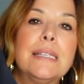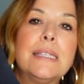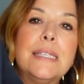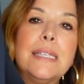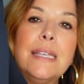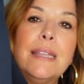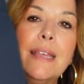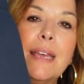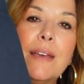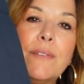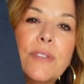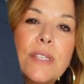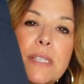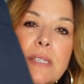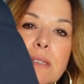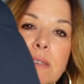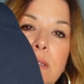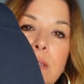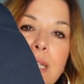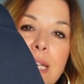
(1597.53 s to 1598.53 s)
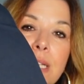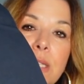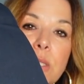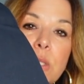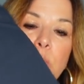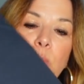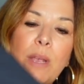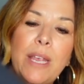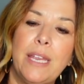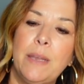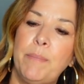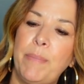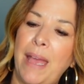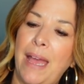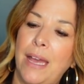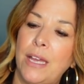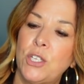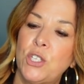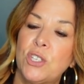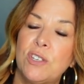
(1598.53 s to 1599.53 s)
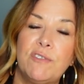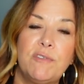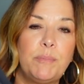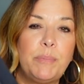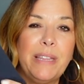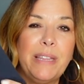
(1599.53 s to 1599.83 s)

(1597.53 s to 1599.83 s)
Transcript: of see, they have this little like suede patch of